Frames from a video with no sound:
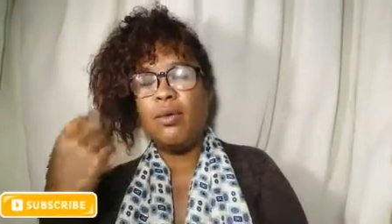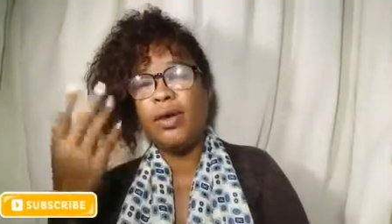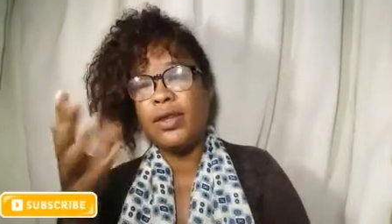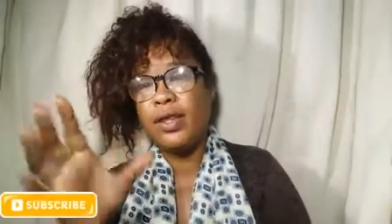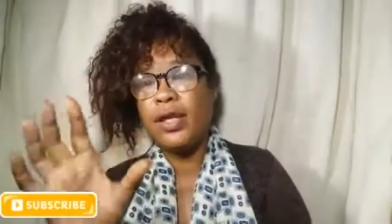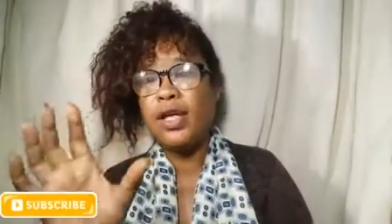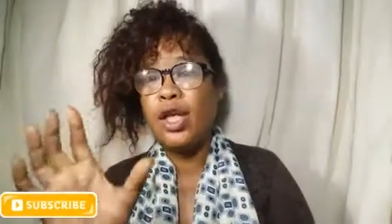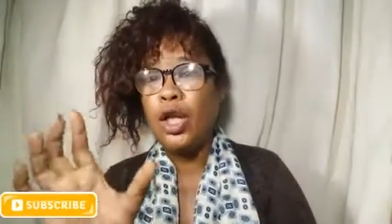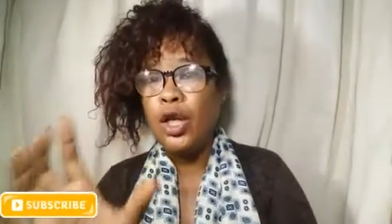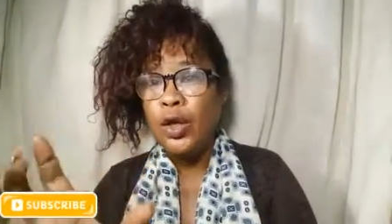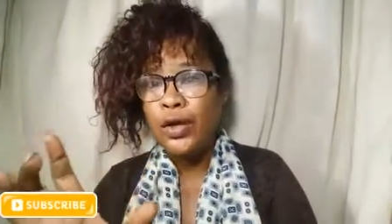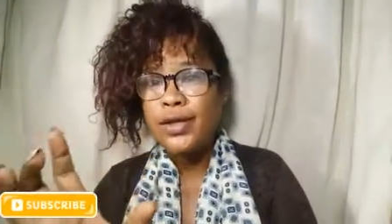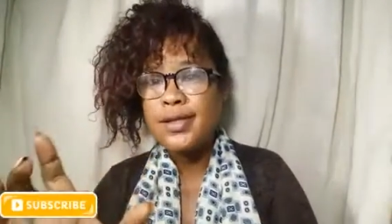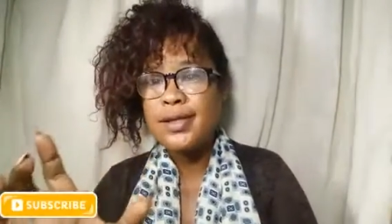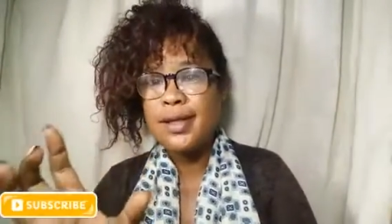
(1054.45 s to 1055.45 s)
what it
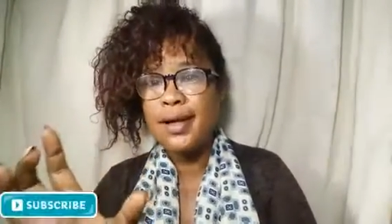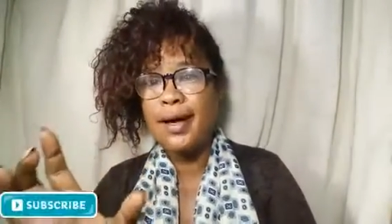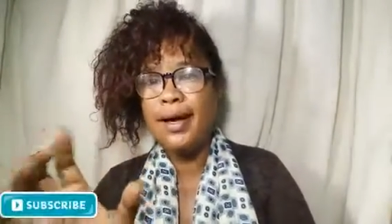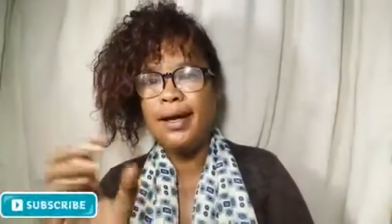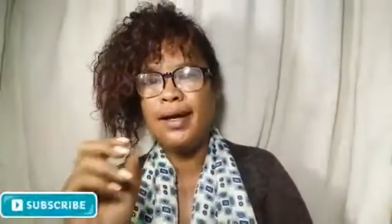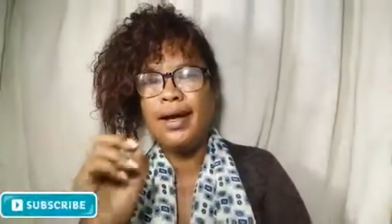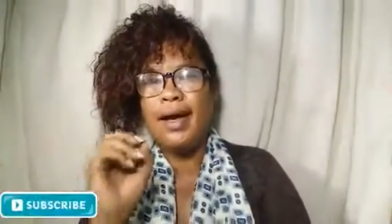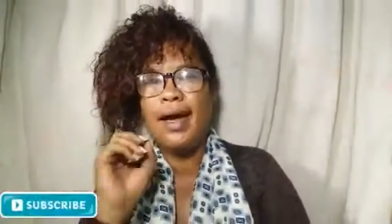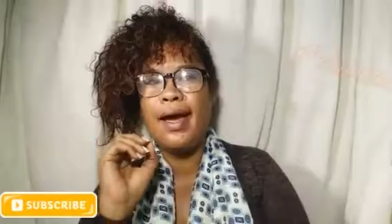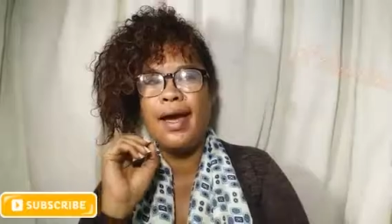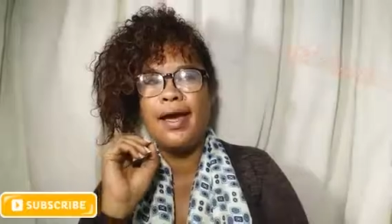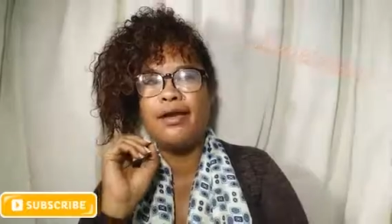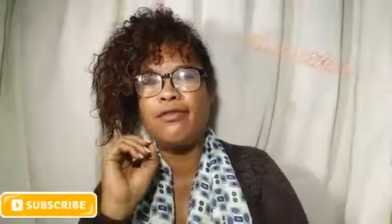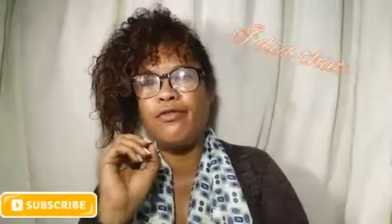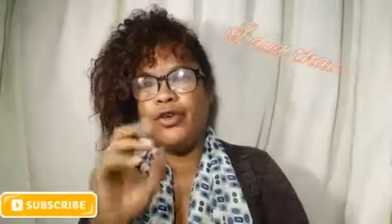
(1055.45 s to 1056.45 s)
looks like
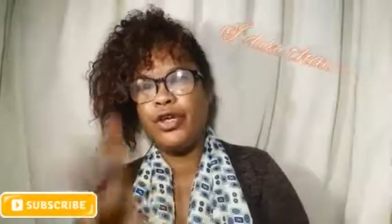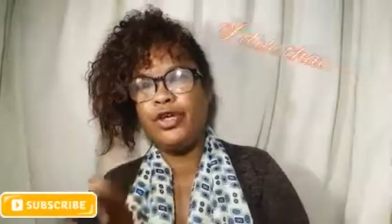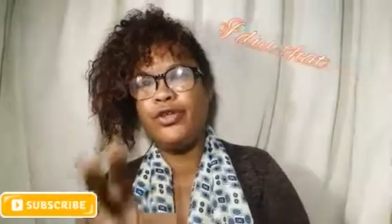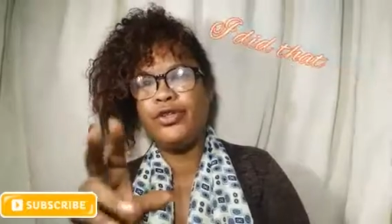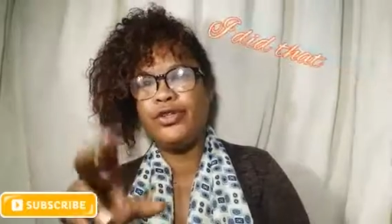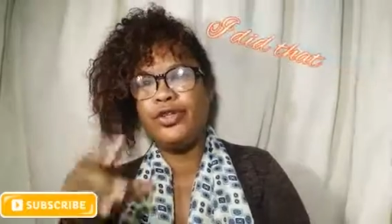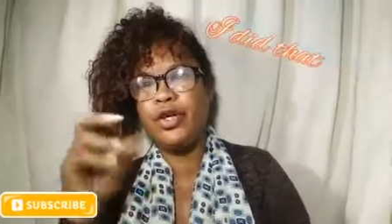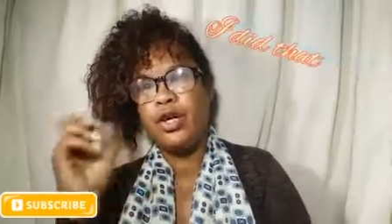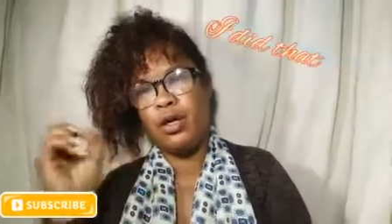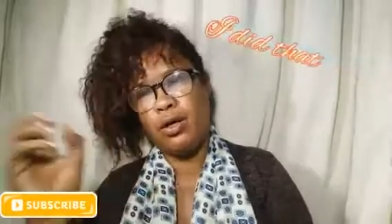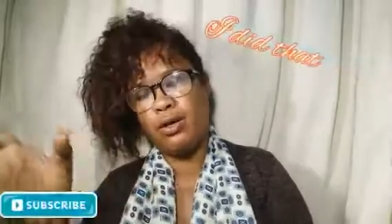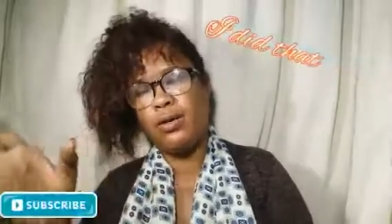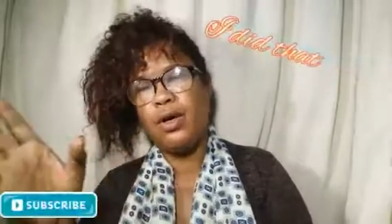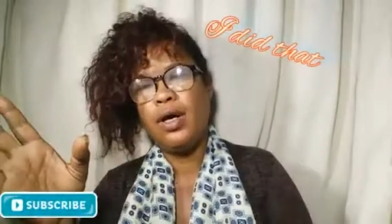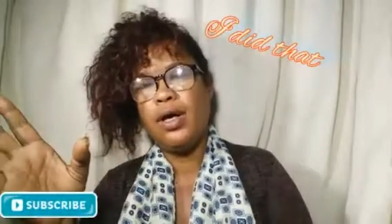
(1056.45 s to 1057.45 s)
and for you to
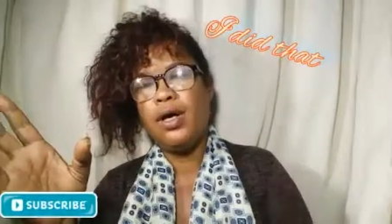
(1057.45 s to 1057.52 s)
go